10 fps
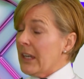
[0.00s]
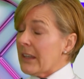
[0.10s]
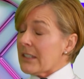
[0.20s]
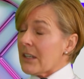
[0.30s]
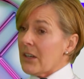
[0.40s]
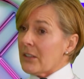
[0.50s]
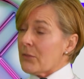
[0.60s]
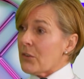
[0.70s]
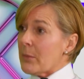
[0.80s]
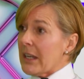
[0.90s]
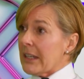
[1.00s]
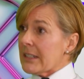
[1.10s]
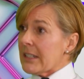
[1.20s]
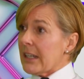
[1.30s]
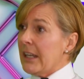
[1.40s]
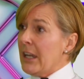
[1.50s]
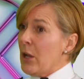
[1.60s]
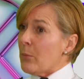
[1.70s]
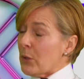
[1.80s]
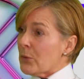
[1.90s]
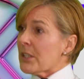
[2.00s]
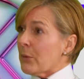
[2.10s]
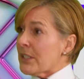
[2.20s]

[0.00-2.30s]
this kind of criminality, but also in